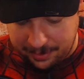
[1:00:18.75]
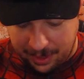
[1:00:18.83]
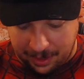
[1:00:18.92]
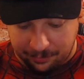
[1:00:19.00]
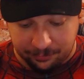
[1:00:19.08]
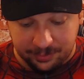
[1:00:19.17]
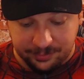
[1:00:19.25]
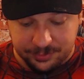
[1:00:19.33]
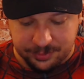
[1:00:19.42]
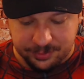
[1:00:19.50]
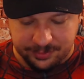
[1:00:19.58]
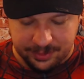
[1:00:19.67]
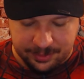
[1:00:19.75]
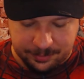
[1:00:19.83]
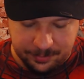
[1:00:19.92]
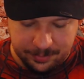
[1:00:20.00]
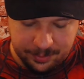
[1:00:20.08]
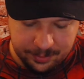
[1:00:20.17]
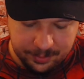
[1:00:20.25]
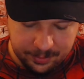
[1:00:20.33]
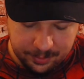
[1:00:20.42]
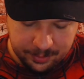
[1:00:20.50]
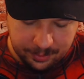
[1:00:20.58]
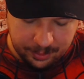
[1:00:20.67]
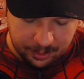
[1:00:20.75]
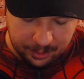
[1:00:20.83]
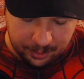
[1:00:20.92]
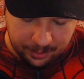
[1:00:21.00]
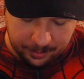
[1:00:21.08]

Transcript: I really, truly am. Uh,